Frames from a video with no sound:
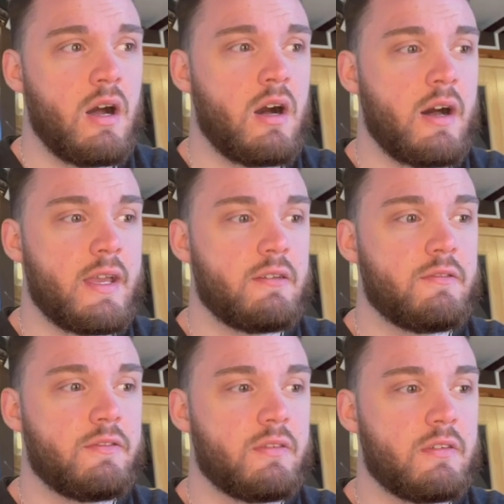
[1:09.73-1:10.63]

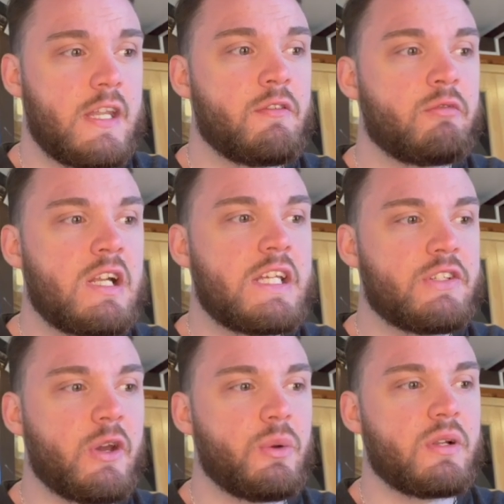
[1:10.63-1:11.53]
I've never really
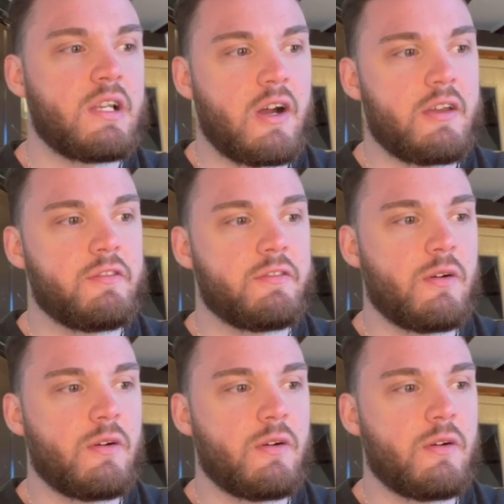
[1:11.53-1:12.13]
known a life